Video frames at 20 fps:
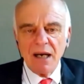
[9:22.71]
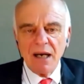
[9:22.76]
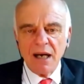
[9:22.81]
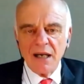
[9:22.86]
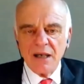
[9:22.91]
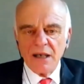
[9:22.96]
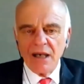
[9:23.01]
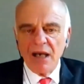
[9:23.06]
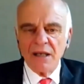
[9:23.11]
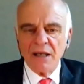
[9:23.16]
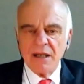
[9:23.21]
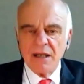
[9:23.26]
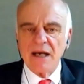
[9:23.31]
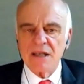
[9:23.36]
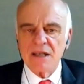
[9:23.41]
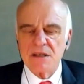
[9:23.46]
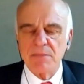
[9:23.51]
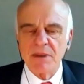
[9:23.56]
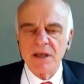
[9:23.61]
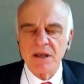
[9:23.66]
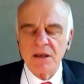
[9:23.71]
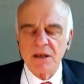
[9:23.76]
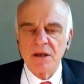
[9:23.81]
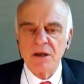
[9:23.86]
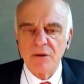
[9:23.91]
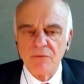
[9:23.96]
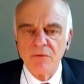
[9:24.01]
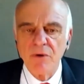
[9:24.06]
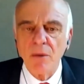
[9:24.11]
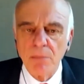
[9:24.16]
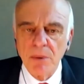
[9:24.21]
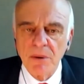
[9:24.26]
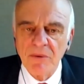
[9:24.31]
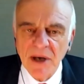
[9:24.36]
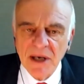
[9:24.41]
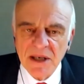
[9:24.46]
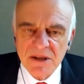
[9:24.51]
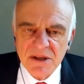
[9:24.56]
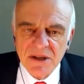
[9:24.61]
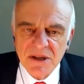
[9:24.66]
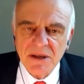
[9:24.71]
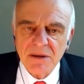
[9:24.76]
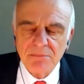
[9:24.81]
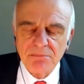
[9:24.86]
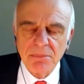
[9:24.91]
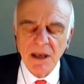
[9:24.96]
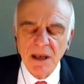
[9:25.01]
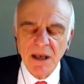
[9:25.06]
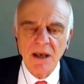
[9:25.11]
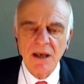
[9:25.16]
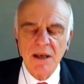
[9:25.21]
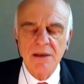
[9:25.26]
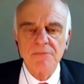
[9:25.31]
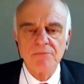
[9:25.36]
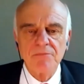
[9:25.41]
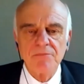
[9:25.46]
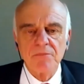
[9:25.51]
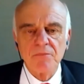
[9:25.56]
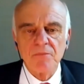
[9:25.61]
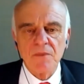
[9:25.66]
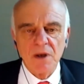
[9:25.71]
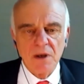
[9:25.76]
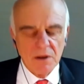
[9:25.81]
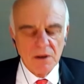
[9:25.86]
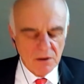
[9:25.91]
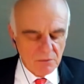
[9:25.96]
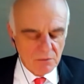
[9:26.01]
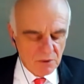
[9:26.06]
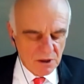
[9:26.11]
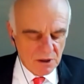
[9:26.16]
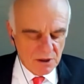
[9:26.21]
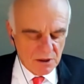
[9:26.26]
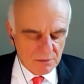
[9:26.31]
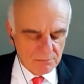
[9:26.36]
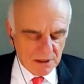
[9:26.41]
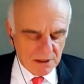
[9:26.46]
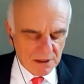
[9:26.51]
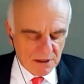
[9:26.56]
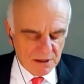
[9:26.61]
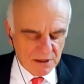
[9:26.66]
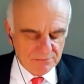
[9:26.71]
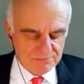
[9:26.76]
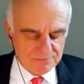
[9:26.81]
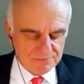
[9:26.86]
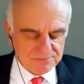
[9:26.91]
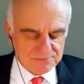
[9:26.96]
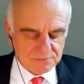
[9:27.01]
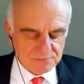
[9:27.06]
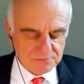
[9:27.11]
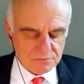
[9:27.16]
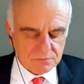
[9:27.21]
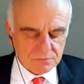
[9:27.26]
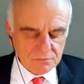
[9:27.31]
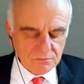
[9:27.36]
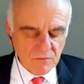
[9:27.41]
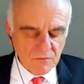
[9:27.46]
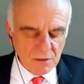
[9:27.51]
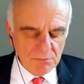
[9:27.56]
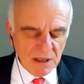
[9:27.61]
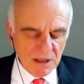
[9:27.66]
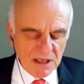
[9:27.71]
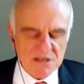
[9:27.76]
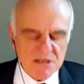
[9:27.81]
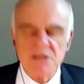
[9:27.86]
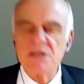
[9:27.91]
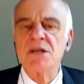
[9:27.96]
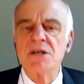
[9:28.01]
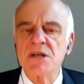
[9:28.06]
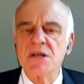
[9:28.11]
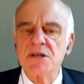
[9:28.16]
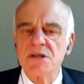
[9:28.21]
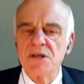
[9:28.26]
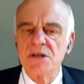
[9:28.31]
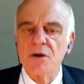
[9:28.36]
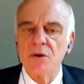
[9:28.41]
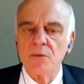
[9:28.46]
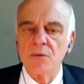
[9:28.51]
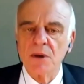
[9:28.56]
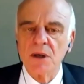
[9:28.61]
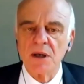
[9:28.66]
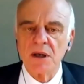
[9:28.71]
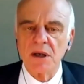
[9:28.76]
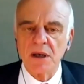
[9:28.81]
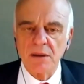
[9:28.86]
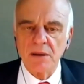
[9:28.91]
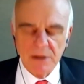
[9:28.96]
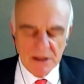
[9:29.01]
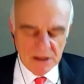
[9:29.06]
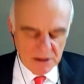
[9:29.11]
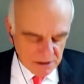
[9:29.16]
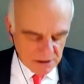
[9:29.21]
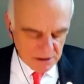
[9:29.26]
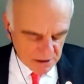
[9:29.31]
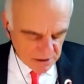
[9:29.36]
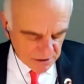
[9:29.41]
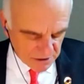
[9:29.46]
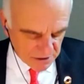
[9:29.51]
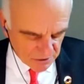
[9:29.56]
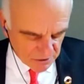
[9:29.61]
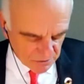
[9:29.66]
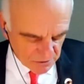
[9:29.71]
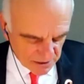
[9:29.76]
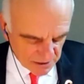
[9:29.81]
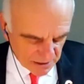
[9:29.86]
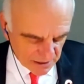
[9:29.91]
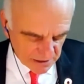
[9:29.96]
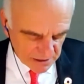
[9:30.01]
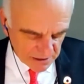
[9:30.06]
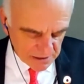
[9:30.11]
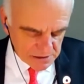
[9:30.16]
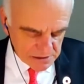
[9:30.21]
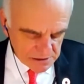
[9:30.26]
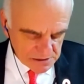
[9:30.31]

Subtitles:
And that's been corroborated by work by statistical work, I mean, in the UK.